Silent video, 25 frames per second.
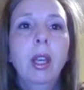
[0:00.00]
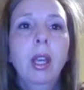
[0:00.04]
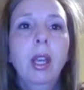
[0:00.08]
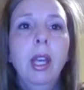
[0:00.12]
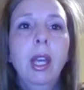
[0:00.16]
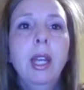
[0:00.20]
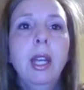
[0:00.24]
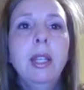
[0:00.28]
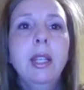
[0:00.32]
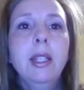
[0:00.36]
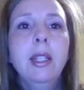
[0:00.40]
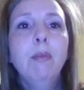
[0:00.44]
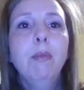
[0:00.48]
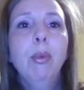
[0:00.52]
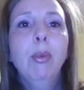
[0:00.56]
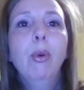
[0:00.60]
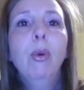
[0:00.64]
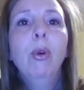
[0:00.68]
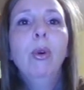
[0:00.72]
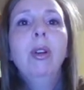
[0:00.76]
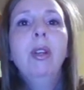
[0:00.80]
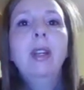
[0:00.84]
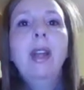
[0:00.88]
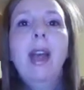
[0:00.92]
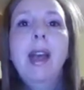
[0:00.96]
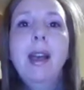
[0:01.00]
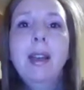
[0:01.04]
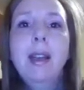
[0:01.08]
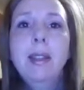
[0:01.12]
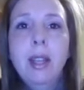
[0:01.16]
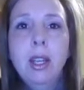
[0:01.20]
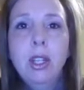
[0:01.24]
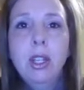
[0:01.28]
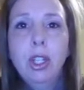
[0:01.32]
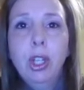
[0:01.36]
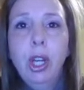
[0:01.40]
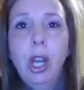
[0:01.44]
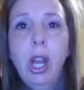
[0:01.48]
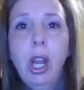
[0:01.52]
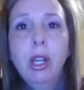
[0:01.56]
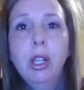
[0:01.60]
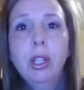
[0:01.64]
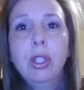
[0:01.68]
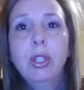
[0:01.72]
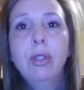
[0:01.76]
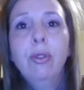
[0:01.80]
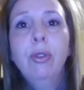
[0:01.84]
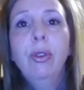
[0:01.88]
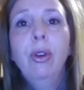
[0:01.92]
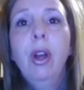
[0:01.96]
It is important as
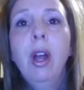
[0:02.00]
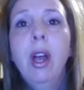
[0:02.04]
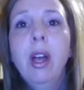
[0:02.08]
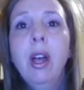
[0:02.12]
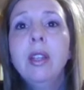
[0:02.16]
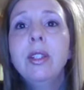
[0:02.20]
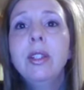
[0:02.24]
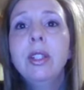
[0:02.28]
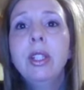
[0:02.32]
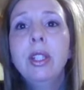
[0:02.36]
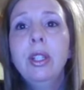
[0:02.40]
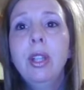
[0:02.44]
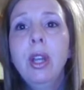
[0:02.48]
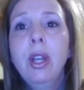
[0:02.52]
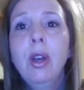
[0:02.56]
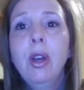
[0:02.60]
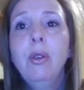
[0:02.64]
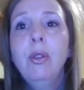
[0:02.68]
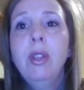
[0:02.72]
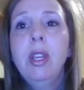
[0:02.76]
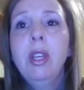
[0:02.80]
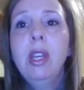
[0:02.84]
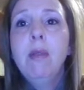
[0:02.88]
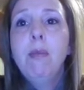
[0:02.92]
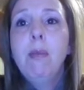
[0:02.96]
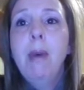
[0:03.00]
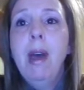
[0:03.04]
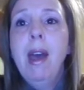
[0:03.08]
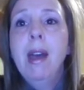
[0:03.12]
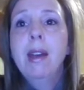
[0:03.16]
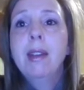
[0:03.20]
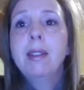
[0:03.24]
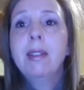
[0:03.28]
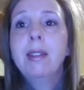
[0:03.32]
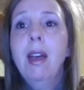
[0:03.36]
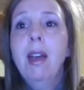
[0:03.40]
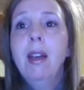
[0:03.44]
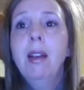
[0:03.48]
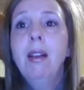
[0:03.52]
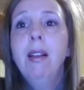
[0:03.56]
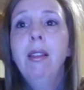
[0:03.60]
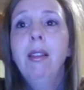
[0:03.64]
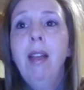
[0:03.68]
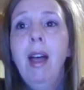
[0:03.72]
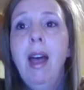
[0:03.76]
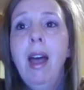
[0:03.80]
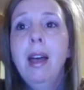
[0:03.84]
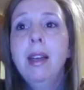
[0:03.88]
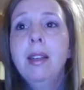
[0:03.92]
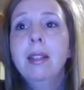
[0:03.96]
educators for us to know the impacts that
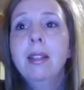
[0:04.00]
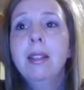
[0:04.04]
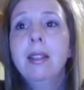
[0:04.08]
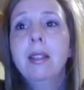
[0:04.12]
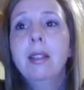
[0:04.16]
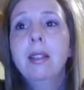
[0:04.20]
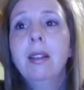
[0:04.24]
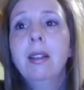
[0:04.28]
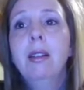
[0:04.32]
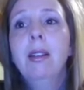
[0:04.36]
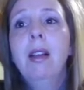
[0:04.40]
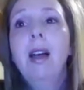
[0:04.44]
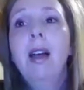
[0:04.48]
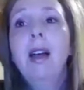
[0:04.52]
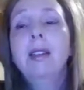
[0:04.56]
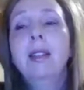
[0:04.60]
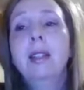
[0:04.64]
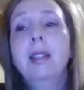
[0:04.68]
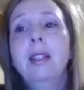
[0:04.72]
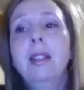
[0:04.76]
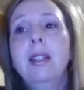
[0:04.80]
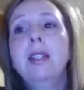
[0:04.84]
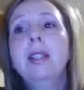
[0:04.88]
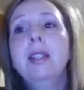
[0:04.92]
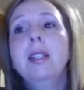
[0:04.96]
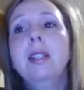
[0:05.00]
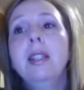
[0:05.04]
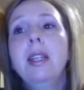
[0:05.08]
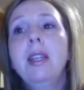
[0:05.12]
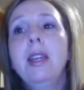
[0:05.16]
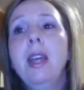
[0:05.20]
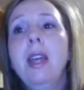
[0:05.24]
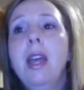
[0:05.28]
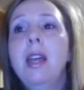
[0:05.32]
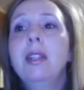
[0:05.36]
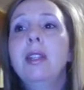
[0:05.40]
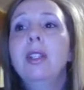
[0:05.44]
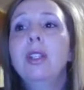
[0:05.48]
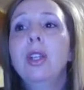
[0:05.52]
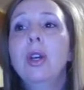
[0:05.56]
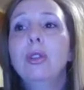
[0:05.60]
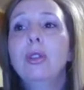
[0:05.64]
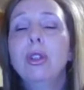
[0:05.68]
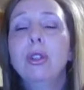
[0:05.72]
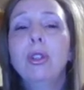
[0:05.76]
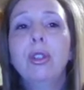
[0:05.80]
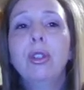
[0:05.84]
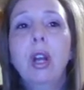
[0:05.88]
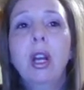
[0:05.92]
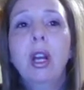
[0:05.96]
class identity, and
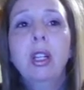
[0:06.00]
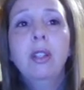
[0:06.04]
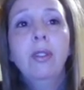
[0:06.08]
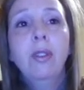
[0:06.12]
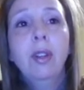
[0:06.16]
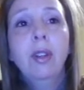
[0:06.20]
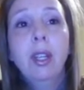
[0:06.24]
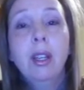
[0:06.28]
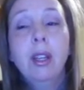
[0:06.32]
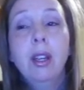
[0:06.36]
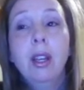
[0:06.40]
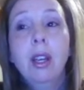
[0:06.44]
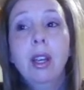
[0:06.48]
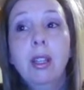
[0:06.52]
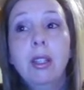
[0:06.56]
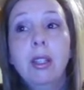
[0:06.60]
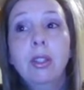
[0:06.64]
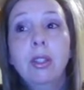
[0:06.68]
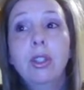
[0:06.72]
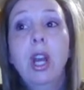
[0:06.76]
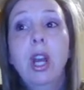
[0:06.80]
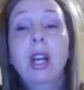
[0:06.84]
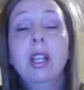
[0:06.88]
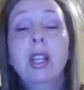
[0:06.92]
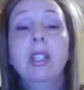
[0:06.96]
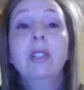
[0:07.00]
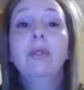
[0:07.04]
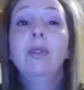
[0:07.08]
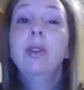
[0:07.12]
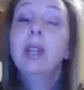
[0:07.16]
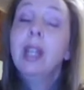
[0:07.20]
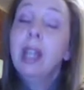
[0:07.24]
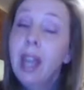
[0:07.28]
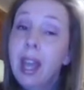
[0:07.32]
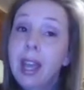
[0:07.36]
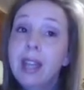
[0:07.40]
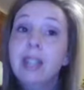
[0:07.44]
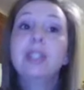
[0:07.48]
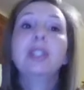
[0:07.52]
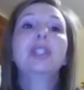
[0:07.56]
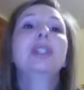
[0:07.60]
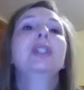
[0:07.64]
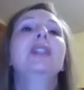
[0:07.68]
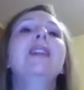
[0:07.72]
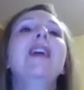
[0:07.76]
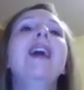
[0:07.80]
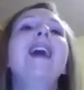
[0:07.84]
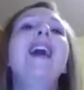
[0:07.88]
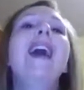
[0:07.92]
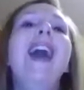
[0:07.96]
social
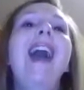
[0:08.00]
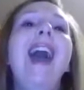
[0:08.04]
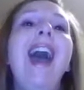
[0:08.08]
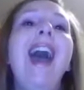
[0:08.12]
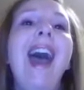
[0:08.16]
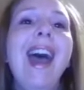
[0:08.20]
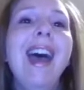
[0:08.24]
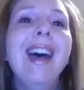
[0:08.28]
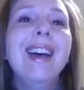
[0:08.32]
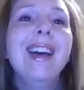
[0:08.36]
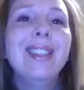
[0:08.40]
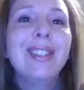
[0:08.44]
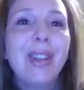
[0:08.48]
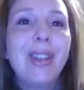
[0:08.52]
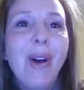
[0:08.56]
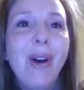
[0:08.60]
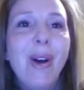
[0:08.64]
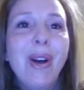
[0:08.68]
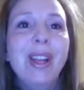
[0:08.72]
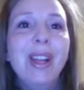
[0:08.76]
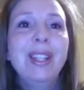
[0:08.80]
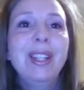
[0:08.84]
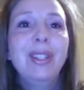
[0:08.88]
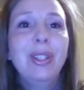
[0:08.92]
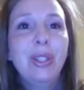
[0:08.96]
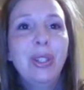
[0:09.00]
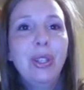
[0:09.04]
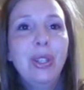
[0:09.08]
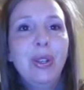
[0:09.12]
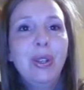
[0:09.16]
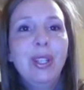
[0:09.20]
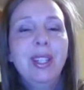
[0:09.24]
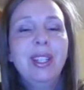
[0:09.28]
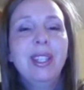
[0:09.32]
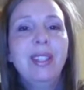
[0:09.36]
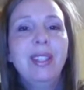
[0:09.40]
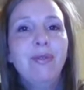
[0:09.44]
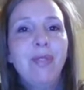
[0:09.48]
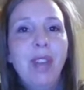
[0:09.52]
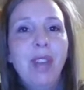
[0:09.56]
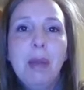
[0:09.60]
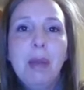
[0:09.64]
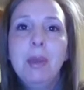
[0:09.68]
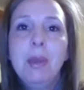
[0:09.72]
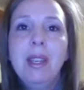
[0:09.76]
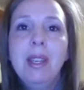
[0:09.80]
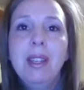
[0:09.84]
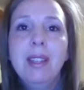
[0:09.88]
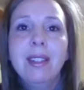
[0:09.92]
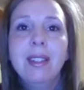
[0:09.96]
stratification has on students and
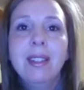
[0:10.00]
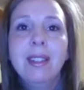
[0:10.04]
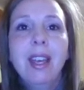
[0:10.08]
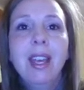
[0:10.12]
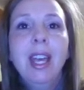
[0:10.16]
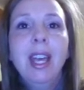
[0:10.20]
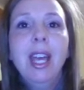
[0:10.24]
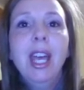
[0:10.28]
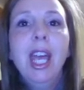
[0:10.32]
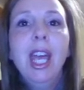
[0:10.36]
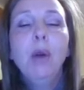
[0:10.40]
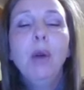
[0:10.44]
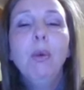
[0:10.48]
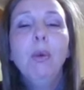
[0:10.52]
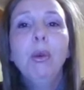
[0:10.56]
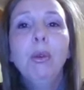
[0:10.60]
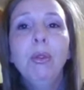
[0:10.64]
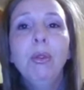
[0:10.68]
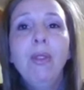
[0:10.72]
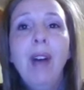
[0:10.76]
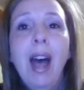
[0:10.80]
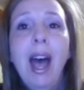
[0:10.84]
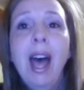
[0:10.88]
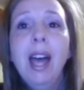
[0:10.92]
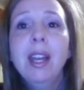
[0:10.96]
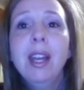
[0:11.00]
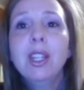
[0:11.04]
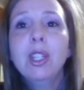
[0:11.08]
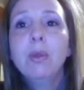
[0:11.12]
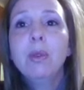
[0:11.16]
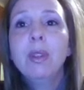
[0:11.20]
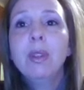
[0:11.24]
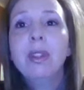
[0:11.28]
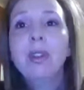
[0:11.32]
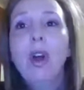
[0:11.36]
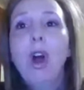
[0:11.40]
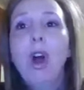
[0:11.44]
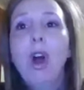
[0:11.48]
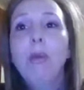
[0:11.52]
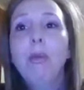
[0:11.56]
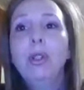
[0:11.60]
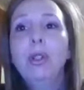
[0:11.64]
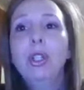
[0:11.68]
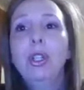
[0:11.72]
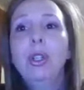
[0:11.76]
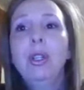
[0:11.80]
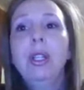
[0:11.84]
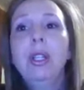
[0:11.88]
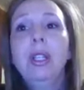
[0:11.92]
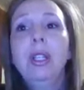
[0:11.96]
families. It will provide us with an
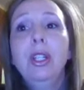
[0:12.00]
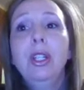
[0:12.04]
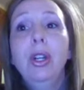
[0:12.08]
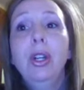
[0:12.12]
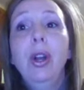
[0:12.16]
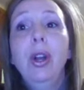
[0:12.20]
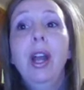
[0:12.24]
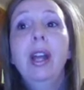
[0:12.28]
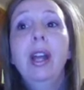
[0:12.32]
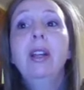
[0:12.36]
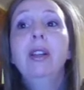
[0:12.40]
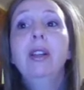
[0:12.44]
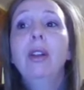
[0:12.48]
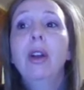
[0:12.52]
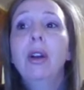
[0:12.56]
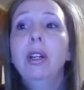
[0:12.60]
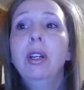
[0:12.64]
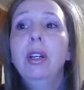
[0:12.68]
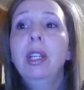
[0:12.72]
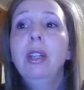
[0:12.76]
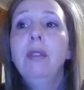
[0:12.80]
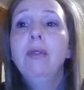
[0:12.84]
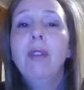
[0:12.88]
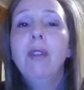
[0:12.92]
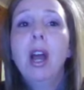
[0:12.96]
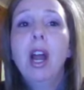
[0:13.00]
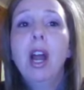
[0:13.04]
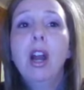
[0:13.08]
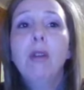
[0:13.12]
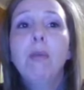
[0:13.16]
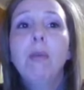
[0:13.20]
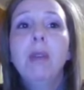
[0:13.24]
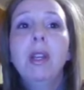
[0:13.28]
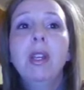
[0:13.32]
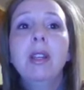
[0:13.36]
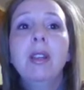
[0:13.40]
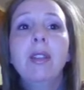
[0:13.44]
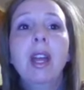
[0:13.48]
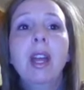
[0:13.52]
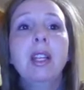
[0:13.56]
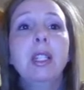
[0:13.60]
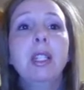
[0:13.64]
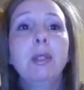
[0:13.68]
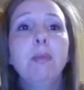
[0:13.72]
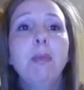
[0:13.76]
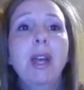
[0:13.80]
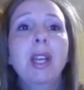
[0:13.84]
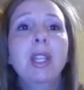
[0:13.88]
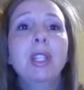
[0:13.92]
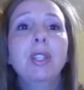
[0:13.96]
opportunity to create a learning environment that
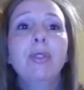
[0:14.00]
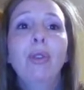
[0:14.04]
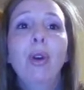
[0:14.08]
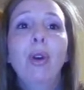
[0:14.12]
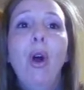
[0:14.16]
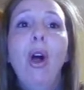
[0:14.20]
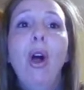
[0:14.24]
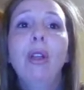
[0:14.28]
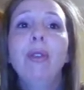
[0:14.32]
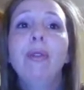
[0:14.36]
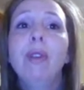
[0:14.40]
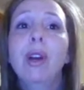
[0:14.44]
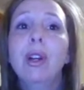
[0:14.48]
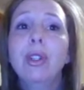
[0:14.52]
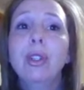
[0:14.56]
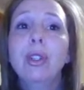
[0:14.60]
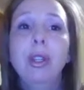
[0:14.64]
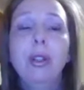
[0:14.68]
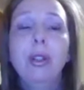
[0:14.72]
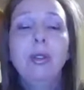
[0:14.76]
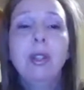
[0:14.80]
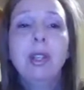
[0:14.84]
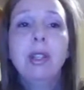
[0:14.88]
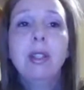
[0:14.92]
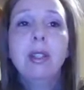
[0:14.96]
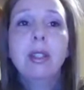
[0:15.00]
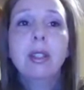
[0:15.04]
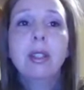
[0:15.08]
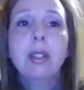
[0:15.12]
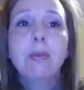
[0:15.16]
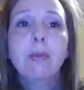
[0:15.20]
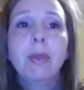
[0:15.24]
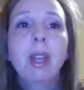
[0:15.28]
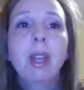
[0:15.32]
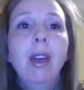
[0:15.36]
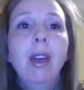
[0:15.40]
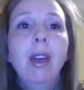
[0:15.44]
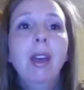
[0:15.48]
is best for all of our students.